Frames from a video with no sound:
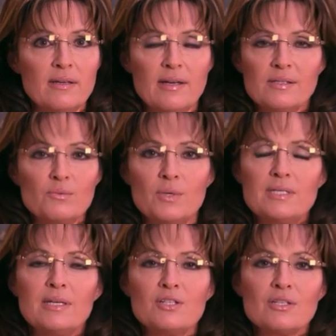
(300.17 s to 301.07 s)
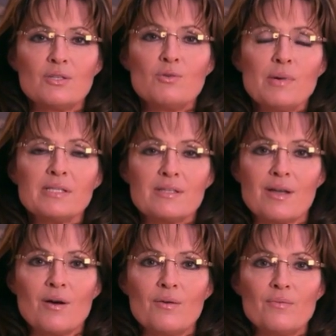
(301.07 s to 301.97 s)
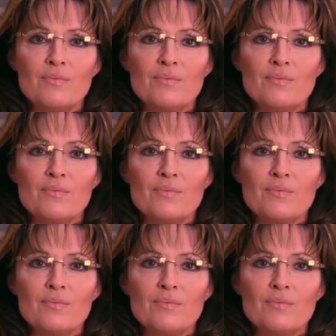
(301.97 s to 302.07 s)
as we did just 2 months ago,